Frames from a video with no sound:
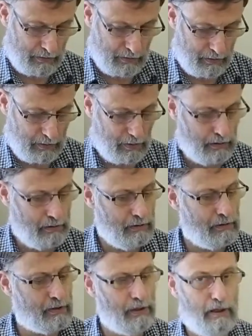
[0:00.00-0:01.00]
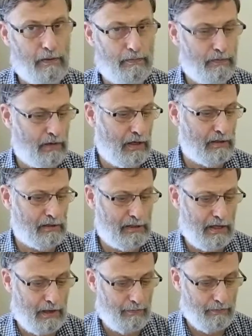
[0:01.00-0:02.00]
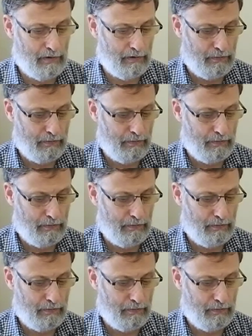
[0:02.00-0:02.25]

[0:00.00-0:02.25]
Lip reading: And that's him.